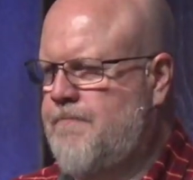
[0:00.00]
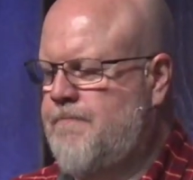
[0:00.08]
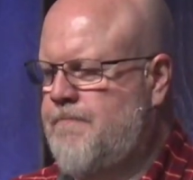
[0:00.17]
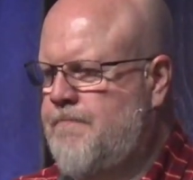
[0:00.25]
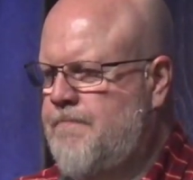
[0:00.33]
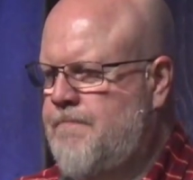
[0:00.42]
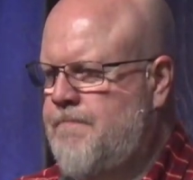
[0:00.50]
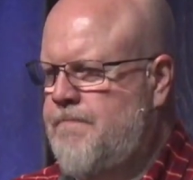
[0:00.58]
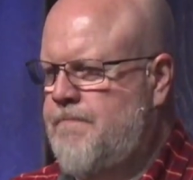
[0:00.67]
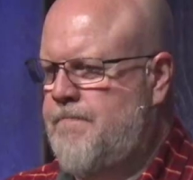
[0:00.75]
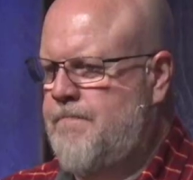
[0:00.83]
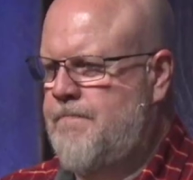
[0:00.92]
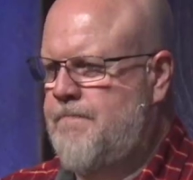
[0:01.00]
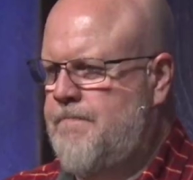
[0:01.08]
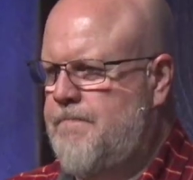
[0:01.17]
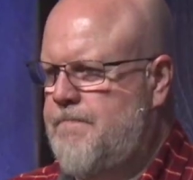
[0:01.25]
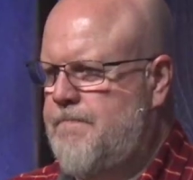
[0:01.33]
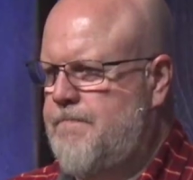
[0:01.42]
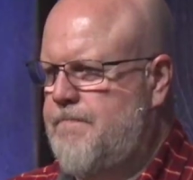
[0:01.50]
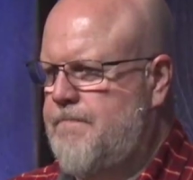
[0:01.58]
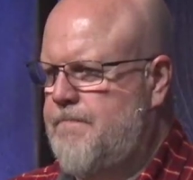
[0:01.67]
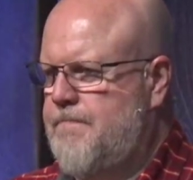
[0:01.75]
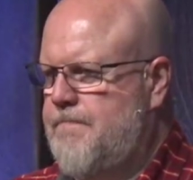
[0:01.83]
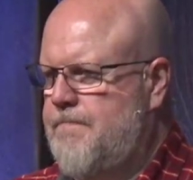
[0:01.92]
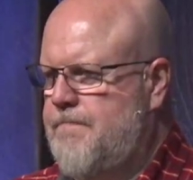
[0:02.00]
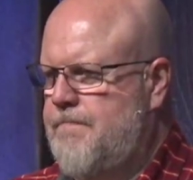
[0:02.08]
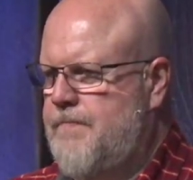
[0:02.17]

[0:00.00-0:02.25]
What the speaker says: No one is speaking in this clip.